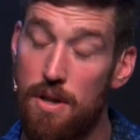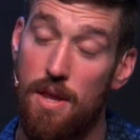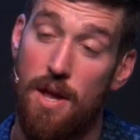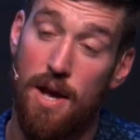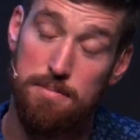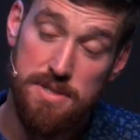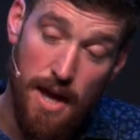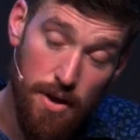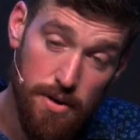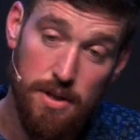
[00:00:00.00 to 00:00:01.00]
And I'm
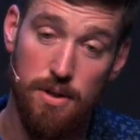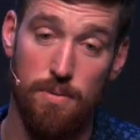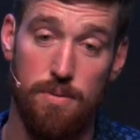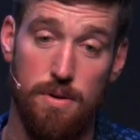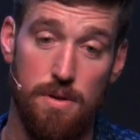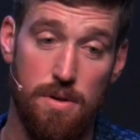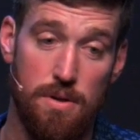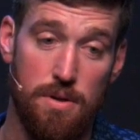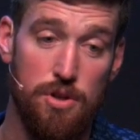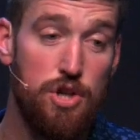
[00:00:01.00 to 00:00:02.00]
telling you,
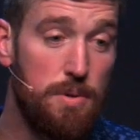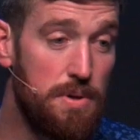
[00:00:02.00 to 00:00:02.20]
you can